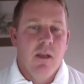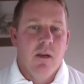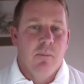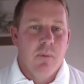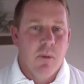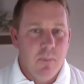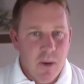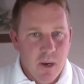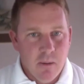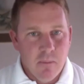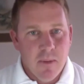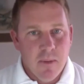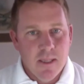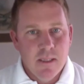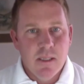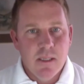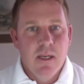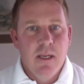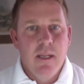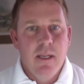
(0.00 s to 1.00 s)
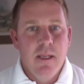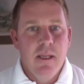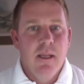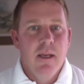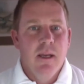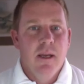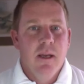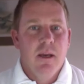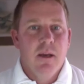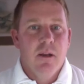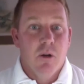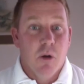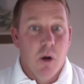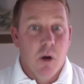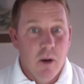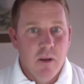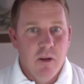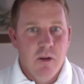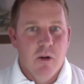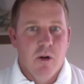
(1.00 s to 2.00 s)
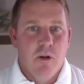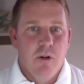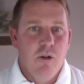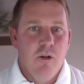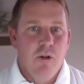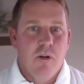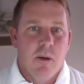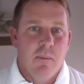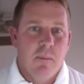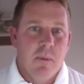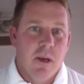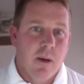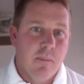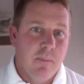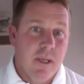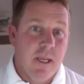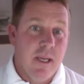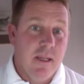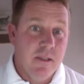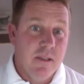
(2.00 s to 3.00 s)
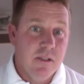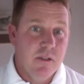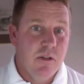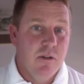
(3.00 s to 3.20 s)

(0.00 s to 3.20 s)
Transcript: preparing mentally, knowing, who you're coming up against.